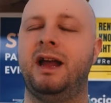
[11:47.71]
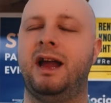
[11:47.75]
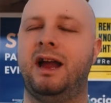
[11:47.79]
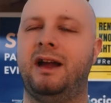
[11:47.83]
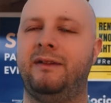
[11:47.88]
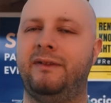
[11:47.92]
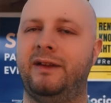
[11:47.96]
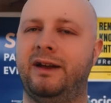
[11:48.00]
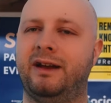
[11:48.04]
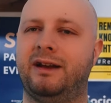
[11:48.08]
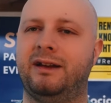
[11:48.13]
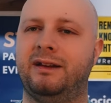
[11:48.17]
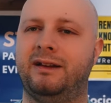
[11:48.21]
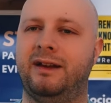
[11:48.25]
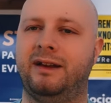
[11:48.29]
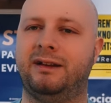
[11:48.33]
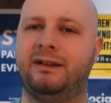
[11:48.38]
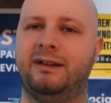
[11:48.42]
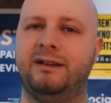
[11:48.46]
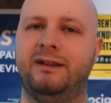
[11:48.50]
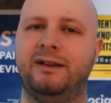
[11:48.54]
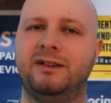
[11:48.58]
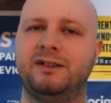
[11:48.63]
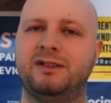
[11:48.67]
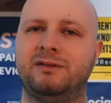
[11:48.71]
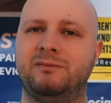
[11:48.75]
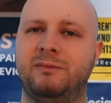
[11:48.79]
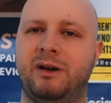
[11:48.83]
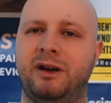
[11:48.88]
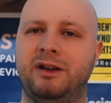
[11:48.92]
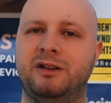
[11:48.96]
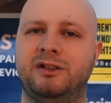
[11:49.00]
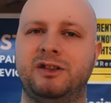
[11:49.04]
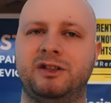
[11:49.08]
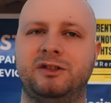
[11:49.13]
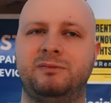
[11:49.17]
And that connectedness
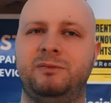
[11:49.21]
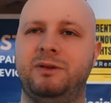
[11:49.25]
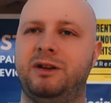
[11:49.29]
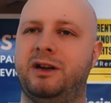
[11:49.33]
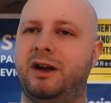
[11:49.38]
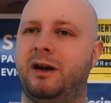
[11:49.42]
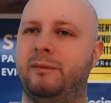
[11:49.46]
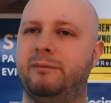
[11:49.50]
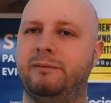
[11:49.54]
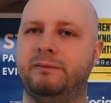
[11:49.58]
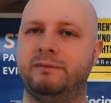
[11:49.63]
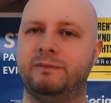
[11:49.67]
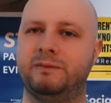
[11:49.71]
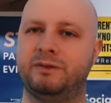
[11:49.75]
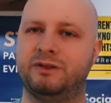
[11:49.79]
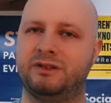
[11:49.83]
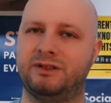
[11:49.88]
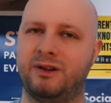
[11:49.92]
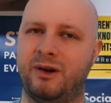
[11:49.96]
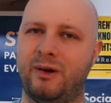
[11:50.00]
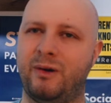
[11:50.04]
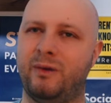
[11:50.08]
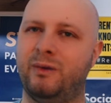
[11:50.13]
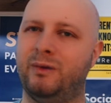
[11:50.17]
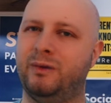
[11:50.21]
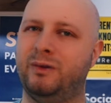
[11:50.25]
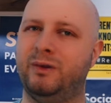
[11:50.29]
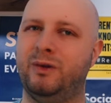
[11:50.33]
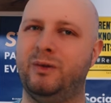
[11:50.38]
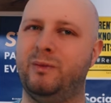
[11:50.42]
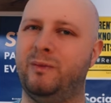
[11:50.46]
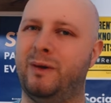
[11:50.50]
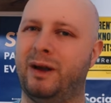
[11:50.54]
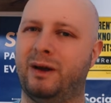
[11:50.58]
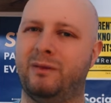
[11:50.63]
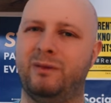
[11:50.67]
might just become so
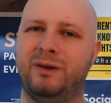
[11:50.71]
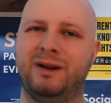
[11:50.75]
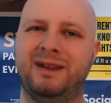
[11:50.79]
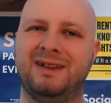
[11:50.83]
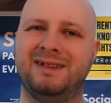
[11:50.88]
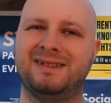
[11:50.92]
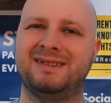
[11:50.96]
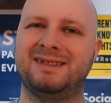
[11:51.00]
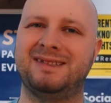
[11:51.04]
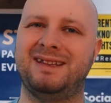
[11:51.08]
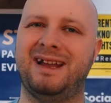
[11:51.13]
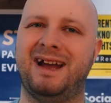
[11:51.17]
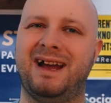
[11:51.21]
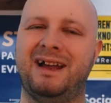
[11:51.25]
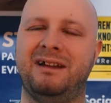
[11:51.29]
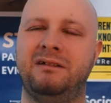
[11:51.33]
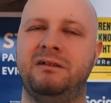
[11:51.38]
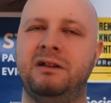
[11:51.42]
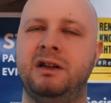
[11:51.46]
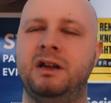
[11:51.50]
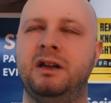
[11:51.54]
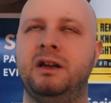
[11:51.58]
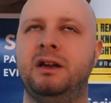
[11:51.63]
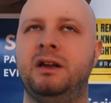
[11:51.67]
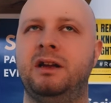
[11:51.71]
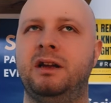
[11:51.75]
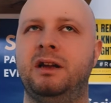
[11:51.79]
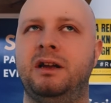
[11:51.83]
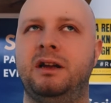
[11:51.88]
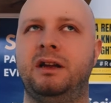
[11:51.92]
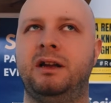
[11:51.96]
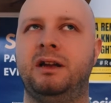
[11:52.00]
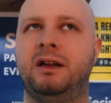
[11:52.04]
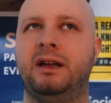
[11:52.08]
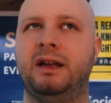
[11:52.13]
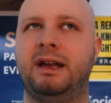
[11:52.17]
ubiquitous that
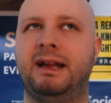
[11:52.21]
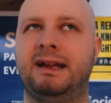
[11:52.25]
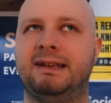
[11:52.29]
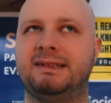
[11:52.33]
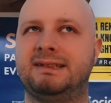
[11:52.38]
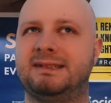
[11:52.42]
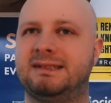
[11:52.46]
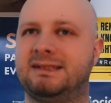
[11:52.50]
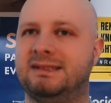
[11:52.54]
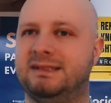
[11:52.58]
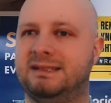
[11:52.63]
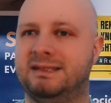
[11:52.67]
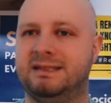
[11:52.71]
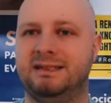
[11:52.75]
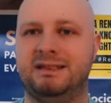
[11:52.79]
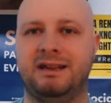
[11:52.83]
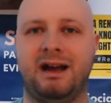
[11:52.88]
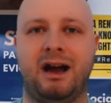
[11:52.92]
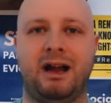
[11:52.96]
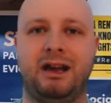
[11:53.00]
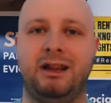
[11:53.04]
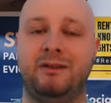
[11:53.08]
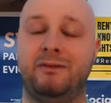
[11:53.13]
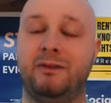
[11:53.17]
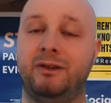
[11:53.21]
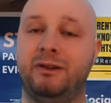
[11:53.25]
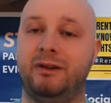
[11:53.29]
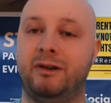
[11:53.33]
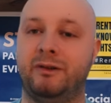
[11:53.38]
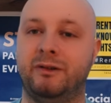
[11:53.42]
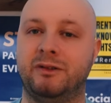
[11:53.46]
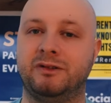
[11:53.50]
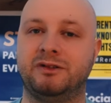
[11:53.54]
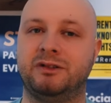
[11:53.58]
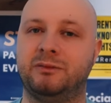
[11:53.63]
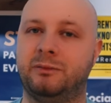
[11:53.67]
it's not even
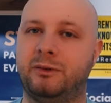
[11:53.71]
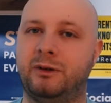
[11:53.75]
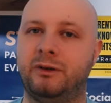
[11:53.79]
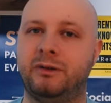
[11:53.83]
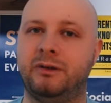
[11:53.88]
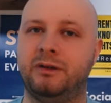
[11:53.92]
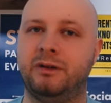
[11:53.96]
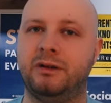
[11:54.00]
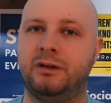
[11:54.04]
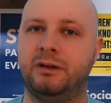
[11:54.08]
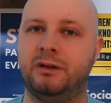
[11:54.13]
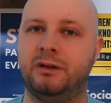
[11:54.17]
noticeable.